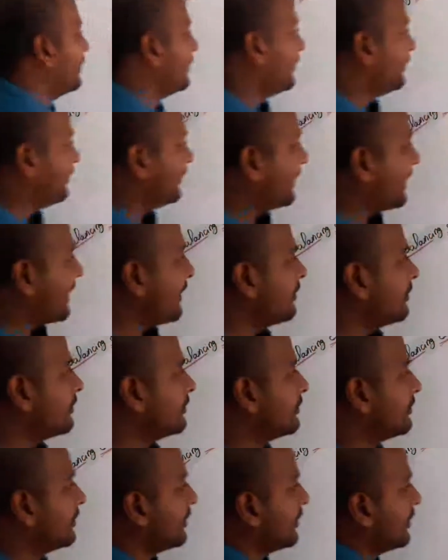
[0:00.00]
many we have?
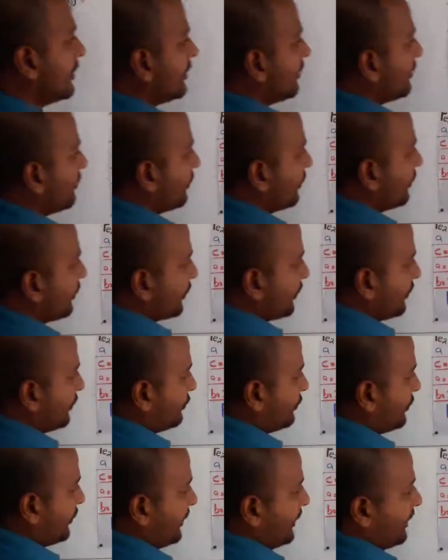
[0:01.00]
4 into
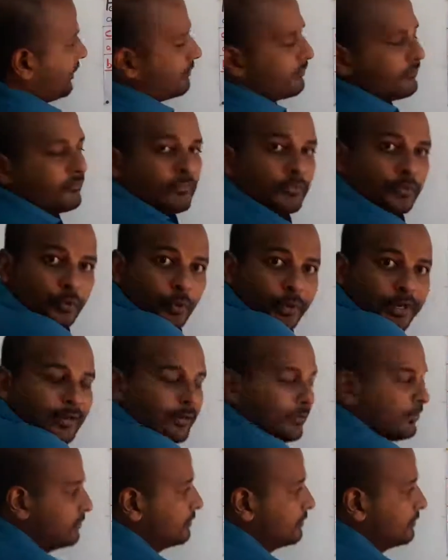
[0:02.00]
3, 12